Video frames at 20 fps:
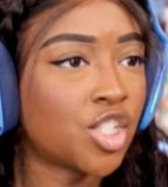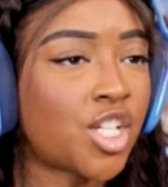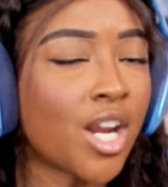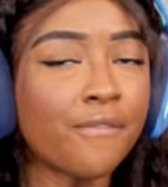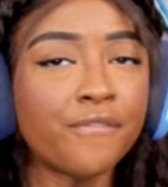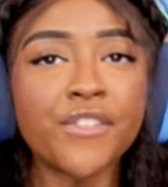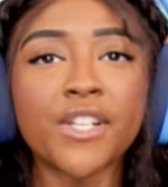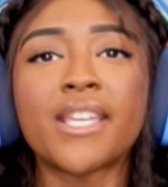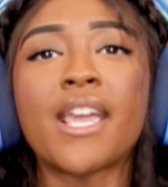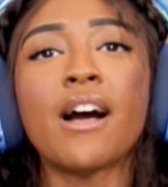
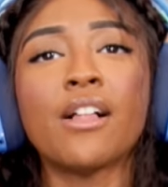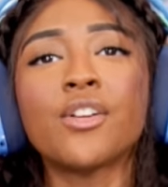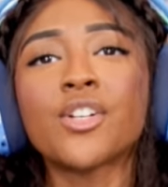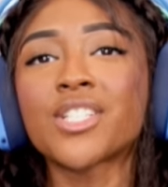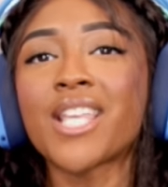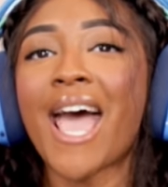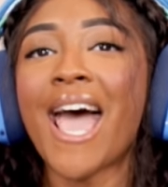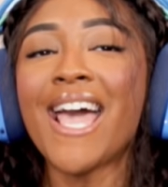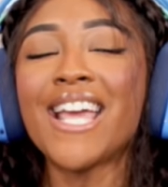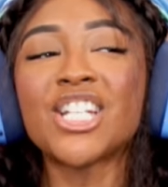Jeff the
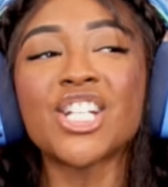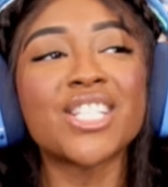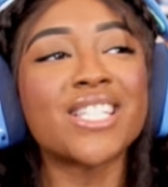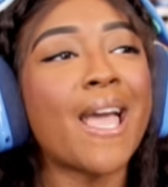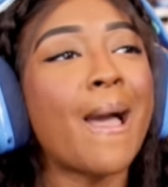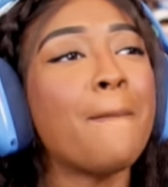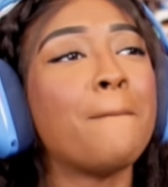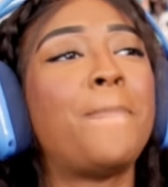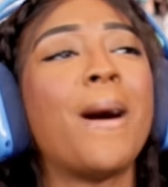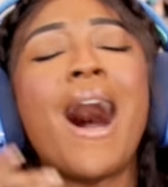Killer's head just
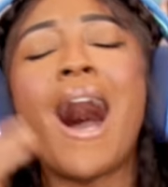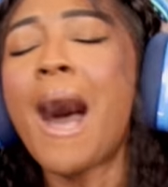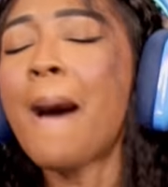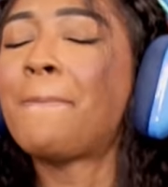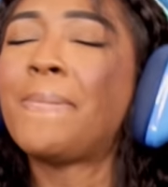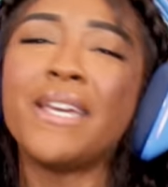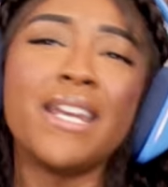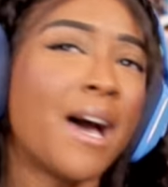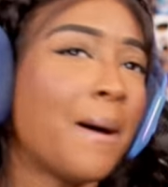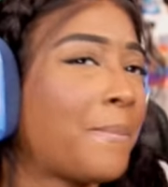kept
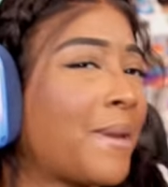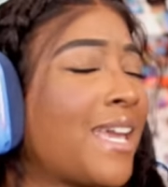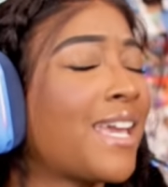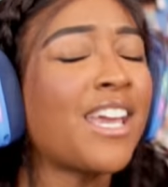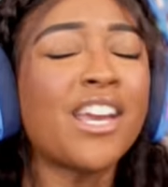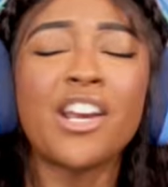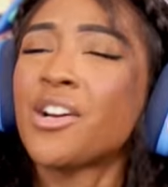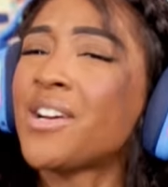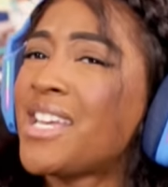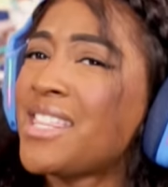popping up
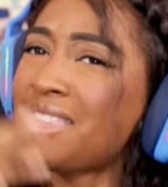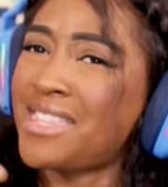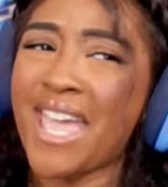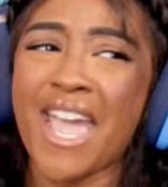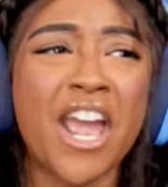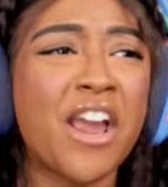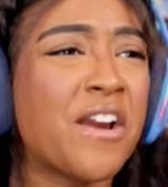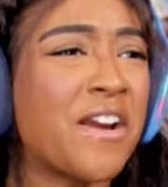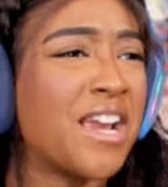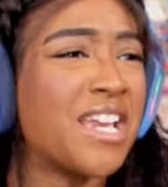here and
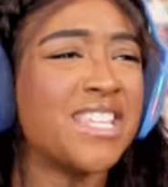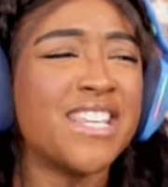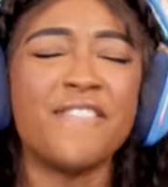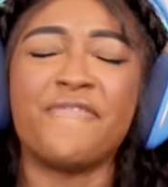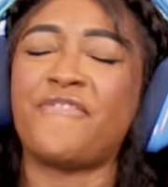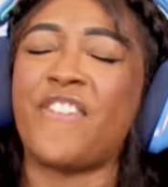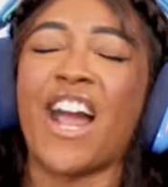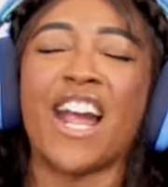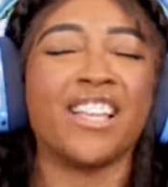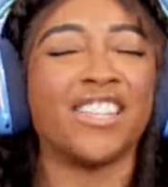there, and it
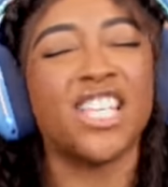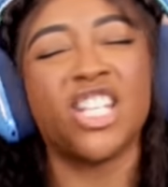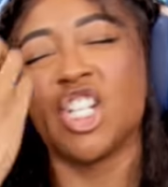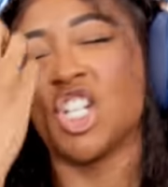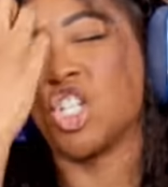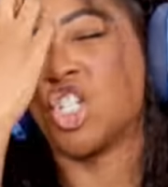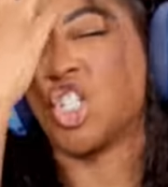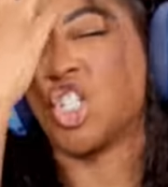finally just